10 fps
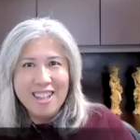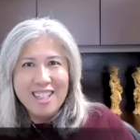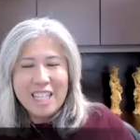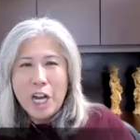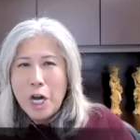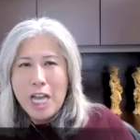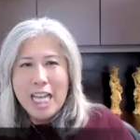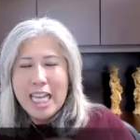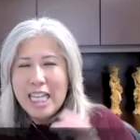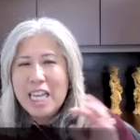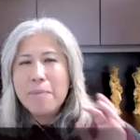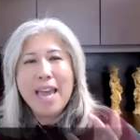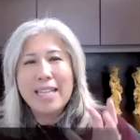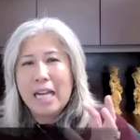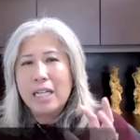So, any
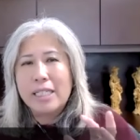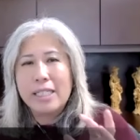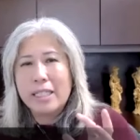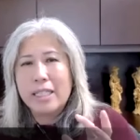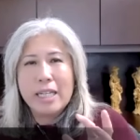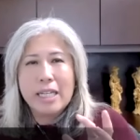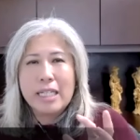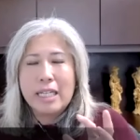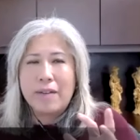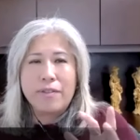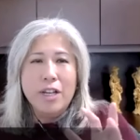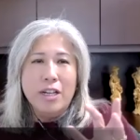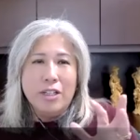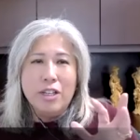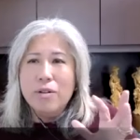man that listen to this, and if
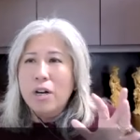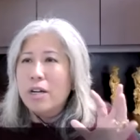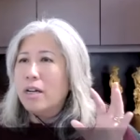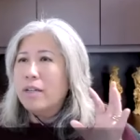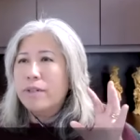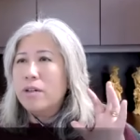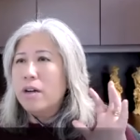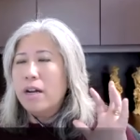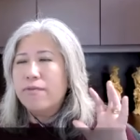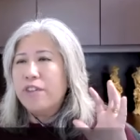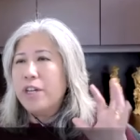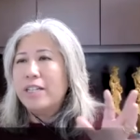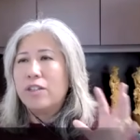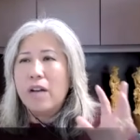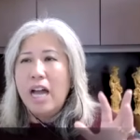you are you are feel
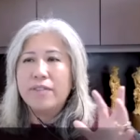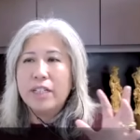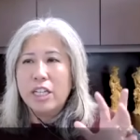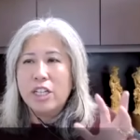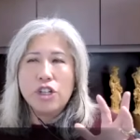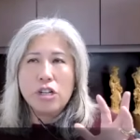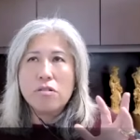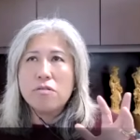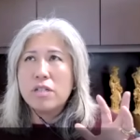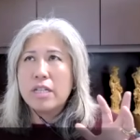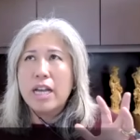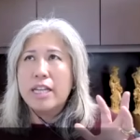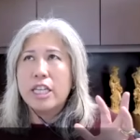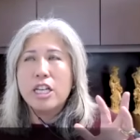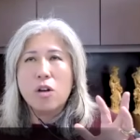like you're having issues
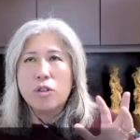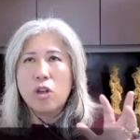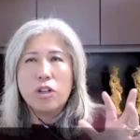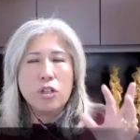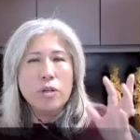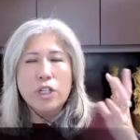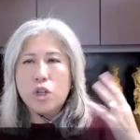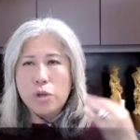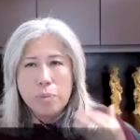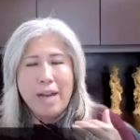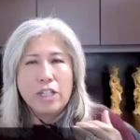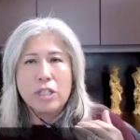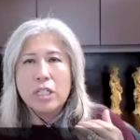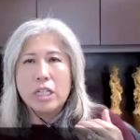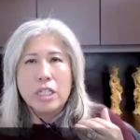and you know start do
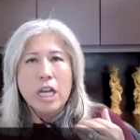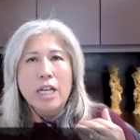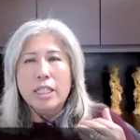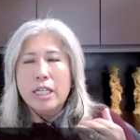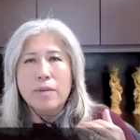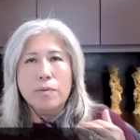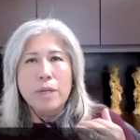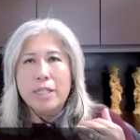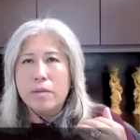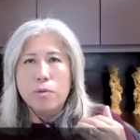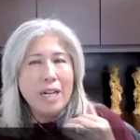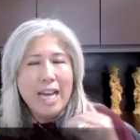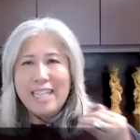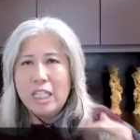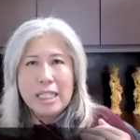introspection and yeah with what
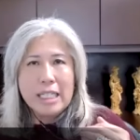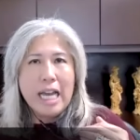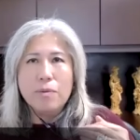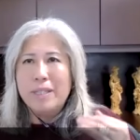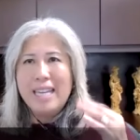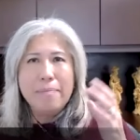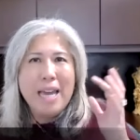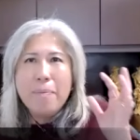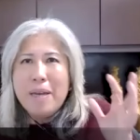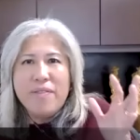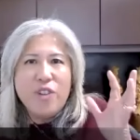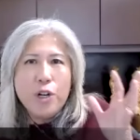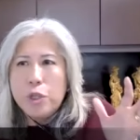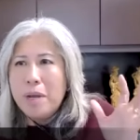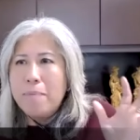i just did within maybe
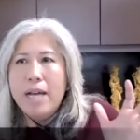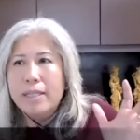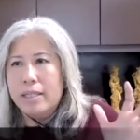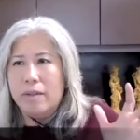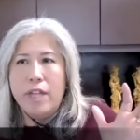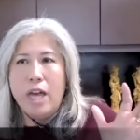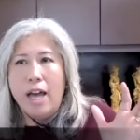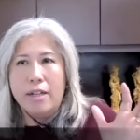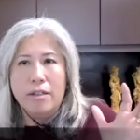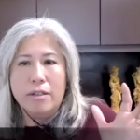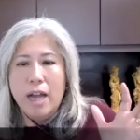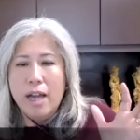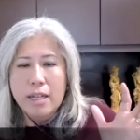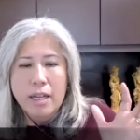first three months of that okay